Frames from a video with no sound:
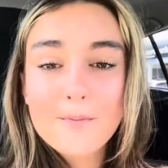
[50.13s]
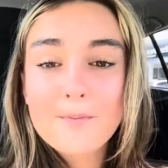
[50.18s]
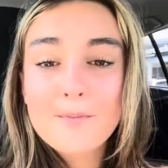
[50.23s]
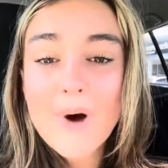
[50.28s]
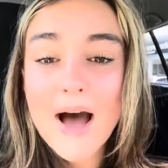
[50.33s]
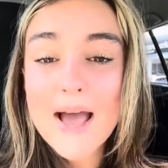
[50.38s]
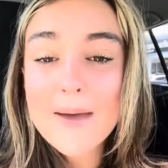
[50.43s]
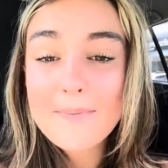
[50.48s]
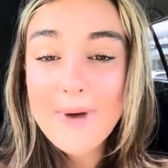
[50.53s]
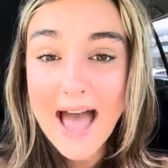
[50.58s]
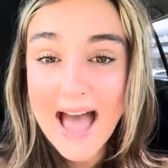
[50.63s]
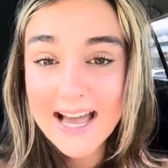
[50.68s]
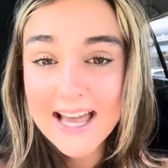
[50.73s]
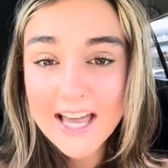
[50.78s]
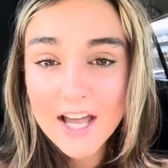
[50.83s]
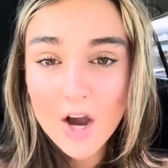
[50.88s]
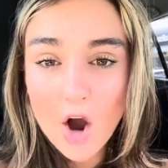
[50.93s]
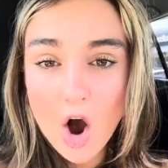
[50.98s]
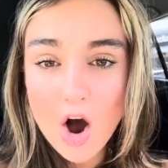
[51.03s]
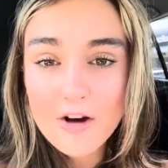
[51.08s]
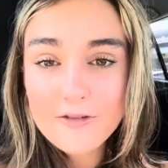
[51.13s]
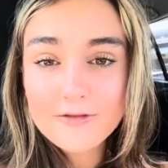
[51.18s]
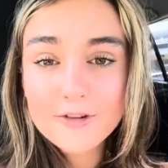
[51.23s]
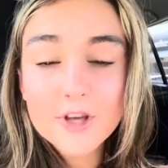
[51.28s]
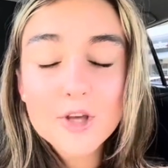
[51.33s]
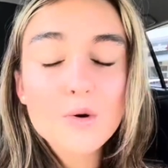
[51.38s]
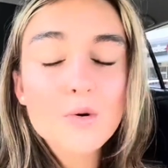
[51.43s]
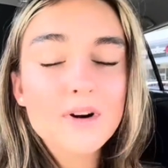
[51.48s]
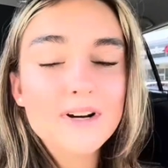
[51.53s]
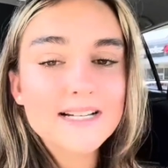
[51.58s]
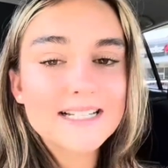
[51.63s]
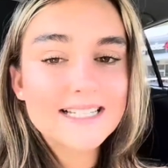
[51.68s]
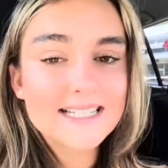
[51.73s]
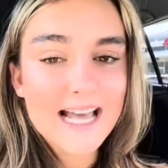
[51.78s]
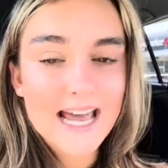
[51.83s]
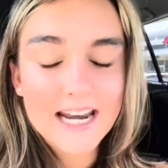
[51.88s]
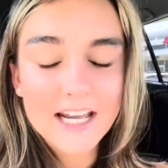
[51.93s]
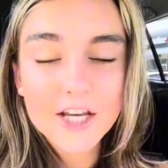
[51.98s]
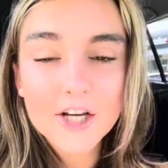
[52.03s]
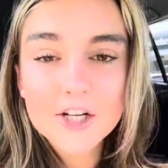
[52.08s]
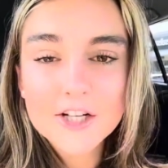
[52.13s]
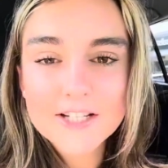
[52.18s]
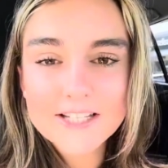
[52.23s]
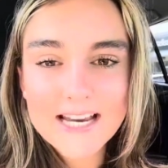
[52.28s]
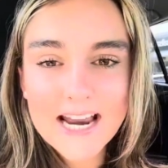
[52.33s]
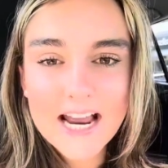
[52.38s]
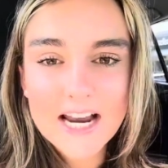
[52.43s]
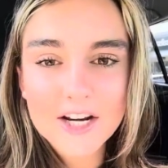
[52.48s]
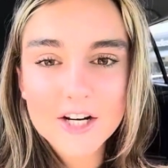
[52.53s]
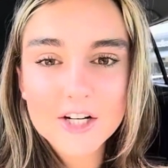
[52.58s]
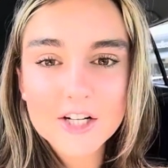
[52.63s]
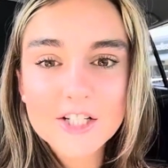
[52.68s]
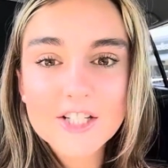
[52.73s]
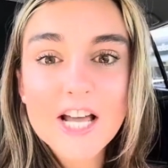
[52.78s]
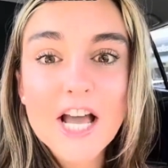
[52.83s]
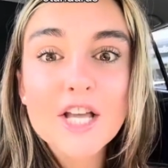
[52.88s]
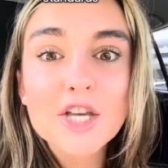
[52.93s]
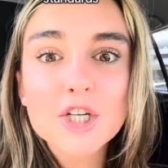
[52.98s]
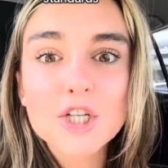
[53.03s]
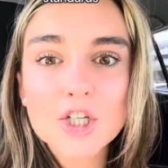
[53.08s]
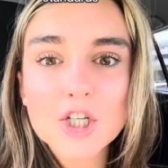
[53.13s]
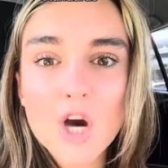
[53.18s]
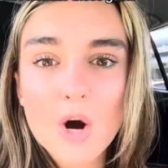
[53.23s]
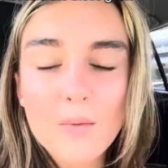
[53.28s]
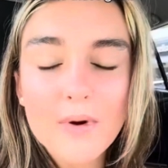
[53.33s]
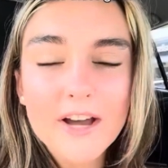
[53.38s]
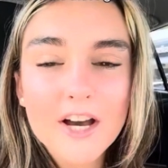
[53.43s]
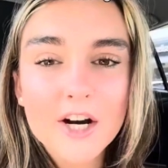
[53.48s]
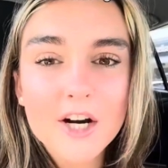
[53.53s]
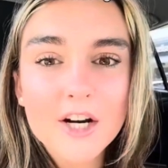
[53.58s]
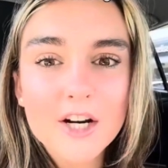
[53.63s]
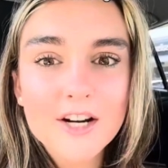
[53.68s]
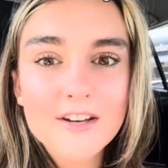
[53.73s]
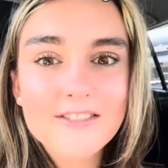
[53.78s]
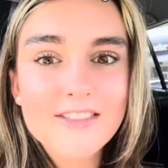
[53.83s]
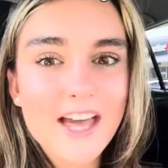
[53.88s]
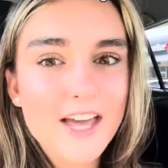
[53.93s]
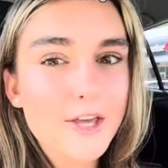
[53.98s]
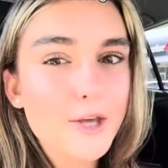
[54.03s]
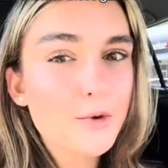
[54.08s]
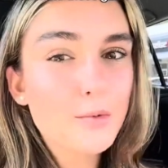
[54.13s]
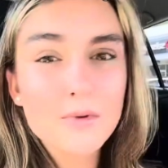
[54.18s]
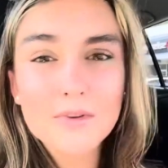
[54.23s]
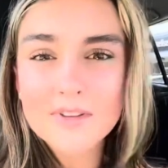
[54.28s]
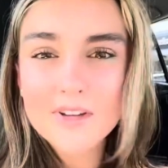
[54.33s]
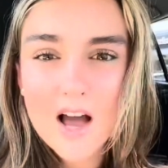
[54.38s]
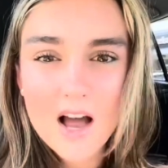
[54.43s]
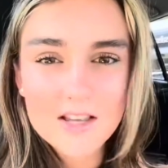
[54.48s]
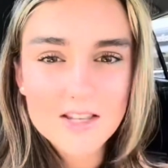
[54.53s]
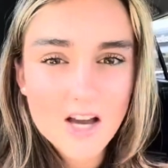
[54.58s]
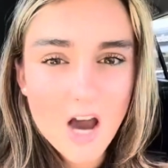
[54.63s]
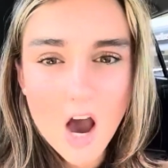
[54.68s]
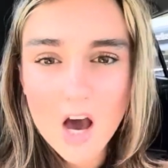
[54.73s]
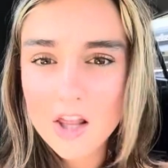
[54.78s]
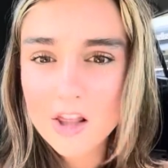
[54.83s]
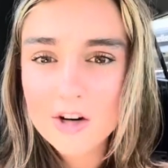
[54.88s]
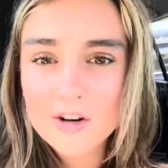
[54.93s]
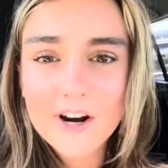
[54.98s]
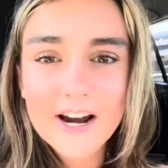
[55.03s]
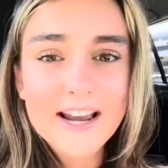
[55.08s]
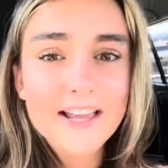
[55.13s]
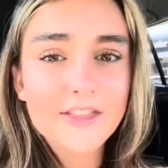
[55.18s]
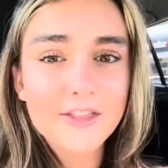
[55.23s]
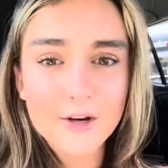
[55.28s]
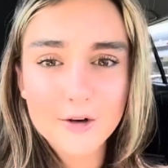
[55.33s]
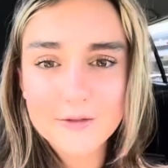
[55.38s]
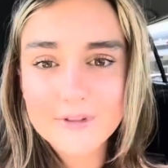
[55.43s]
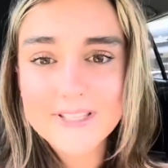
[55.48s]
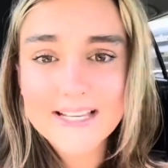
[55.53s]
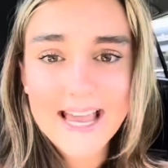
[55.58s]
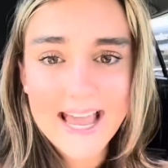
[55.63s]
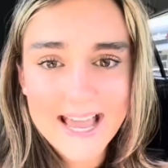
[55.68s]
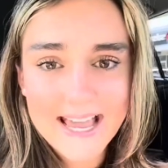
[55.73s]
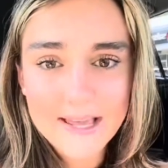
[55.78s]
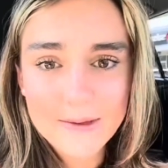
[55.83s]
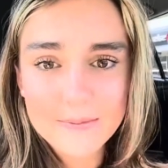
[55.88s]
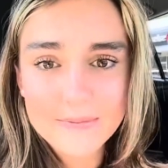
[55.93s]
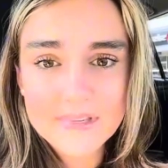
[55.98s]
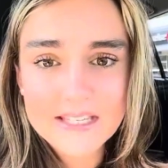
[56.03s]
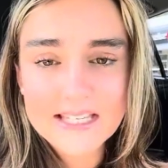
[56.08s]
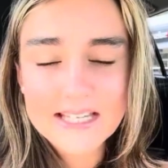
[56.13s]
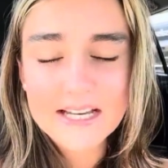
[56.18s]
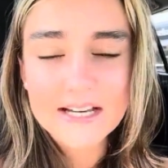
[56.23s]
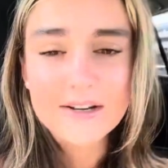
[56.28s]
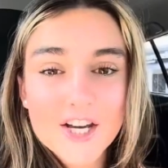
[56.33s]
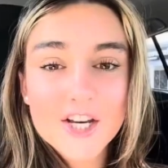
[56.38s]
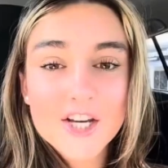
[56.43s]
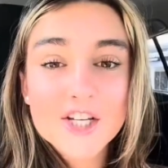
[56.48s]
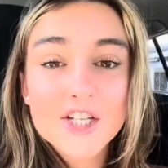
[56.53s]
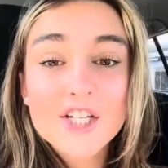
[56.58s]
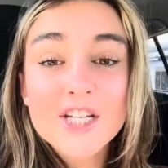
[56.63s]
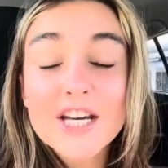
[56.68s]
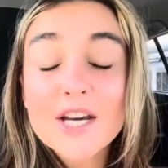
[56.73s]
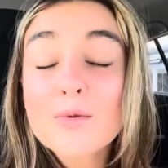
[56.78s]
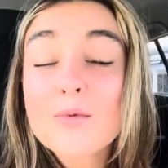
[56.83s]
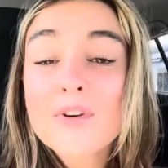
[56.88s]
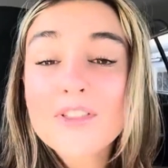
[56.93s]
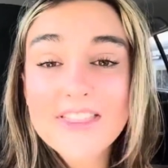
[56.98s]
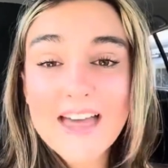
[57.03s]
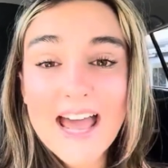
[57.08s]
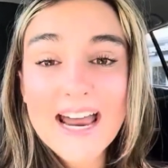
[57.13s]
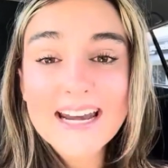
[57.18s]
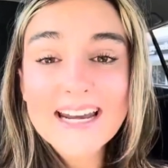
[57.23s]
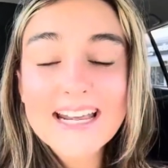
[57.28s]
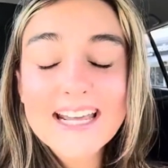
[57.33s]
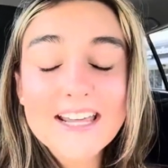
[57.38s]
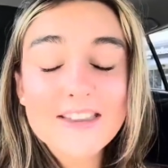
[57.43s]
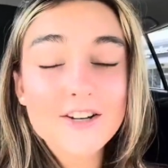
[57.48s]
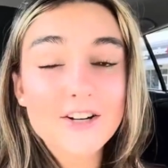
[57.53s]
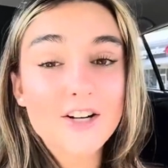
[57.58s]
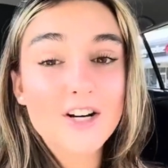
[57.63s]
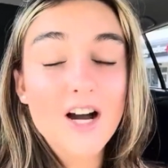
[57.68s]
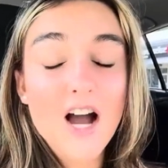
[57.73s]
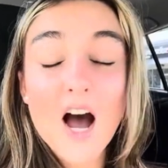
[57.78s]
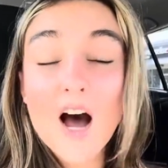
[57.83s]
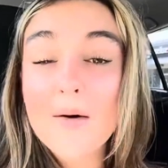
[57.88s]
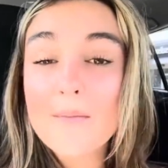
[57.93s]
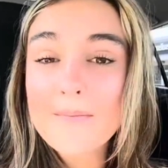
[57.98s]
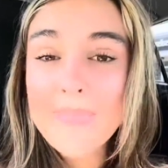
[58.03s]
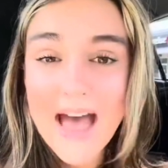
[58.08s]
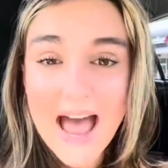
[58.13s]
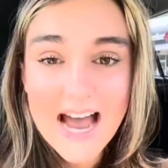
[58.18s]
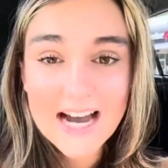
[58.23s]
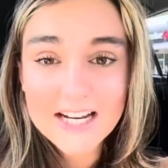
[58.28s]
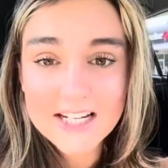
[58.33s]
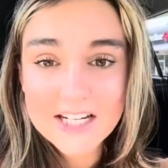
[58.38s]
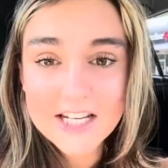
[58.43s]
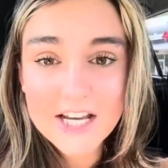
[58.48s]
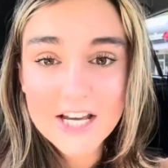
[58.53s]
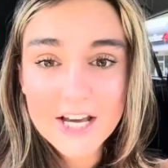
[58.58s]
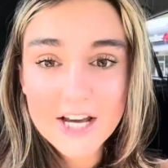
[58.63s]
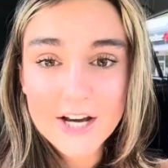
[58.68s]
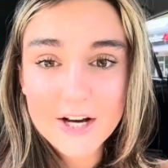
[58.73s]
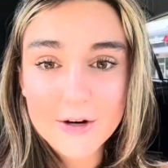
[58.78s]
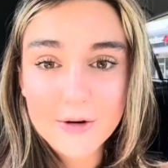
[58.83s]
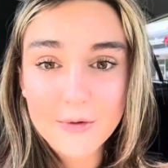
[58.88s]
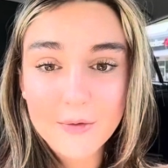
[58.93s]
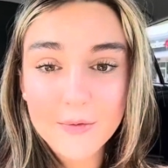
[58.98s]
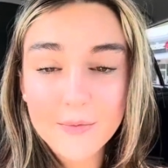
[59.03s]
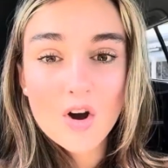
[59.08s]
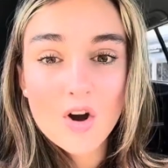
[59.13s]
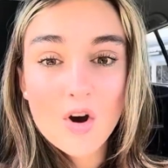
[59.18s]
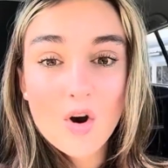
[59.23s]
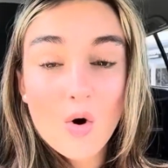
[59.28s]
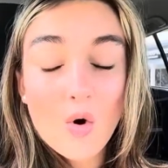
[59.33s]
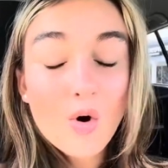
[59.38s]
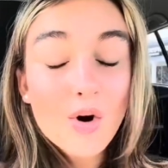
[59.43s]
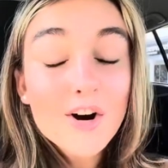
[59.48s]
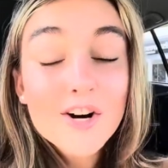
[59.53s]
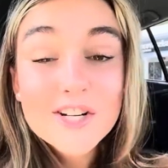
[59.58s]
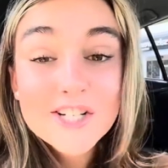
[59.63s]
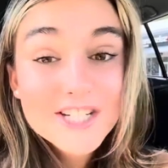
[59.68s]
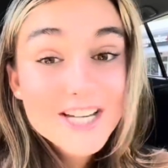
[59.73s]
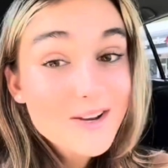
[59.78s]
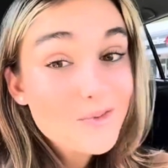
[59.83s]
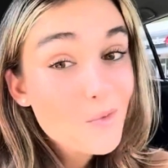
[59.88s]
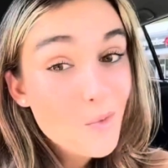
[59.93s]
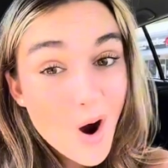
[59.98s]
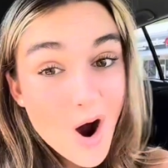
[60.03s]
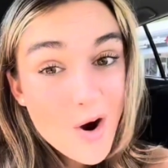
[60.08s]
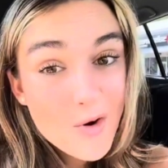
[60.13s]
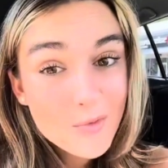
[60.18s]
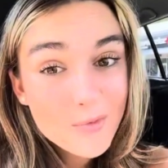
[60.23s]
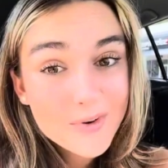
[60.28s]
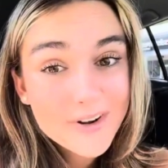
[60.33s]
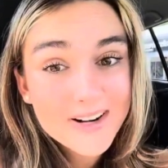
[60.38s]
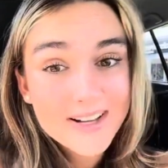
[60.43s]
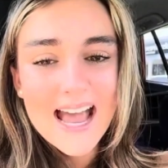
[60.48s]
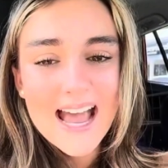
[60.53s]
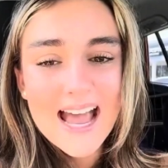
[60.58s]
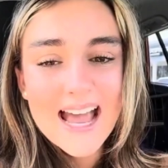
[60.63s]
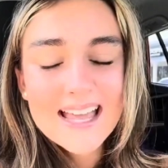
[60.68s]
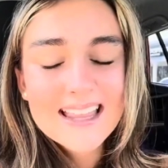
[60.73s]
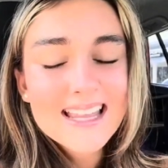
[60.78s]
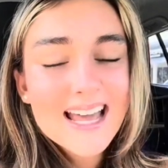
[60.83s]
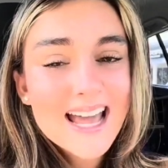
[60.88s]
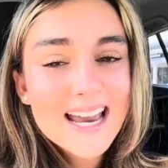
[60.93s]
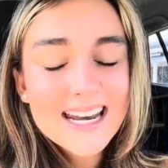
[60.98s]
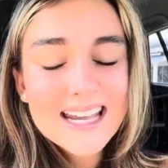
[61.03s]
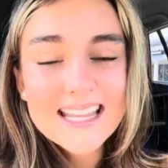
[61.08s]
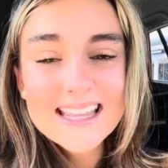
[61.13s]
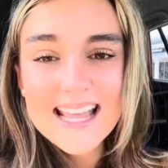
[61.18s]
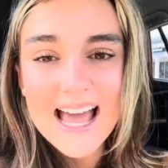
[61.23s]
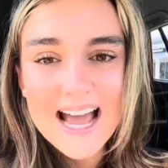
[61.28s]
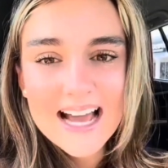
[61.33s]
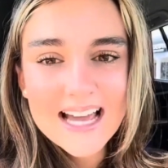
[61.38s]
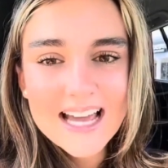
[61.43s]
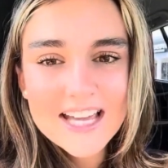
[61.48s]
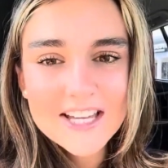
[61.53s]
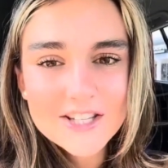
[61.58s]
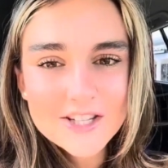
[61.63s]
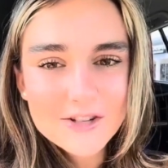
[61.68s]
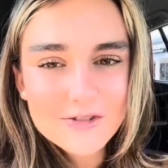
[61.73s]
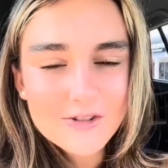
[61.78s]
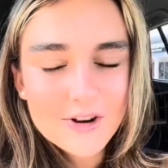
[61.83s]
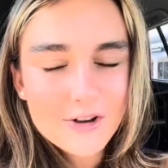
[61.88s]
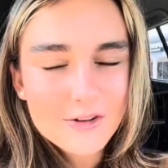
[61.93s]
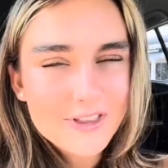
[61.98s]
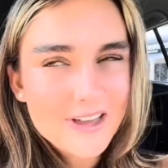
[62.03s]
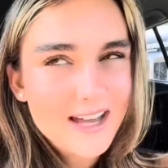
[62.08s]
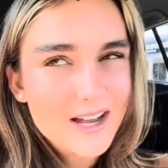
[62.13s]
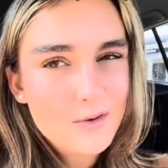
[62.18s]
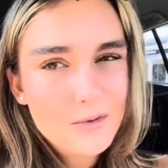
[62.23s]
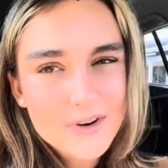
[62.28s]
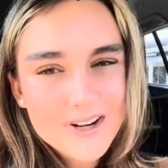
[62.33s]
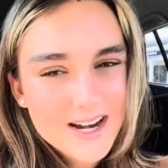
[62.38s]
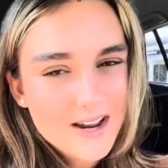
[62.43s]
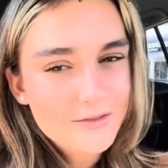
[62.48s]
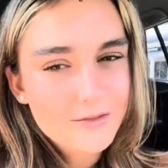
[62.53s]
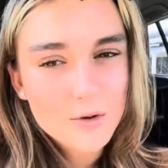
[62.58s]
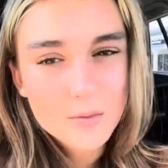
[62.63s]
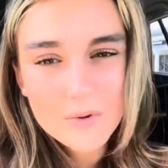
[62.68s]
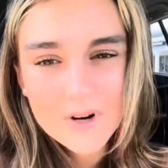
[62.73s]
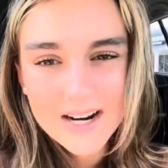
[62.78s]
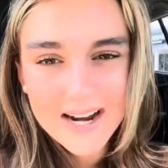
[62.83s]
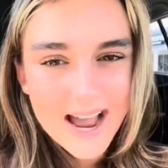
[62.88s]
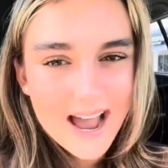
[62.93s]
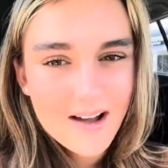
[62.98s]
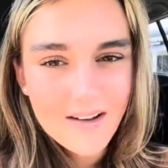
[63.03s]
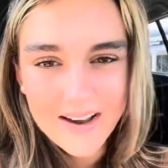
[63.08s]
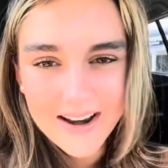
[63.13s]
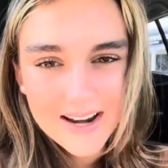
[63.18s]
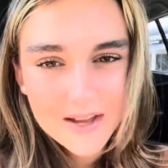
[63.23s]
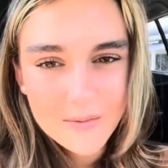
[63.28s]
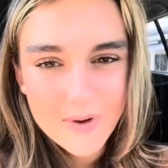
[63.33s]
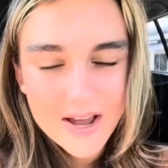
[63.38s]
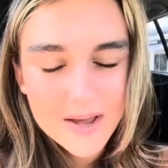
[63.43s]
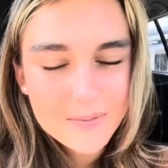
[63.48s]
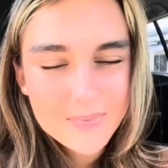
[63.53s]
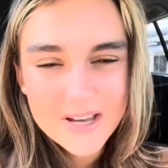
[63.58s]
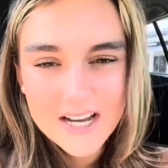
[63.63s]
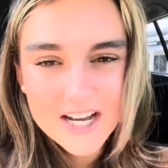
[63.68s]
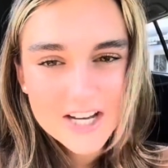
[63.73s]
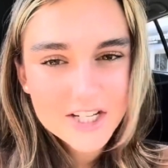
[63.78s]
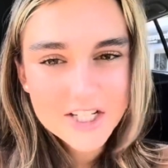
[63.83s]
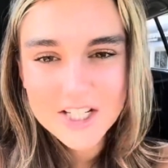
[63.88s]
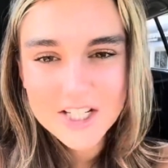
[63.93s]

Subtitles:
By backing off, you are setting your standards and showing her that you will not tolerate those games. She will then either come back to you or she won't. And then in that case, you know that it would never work out anyway, because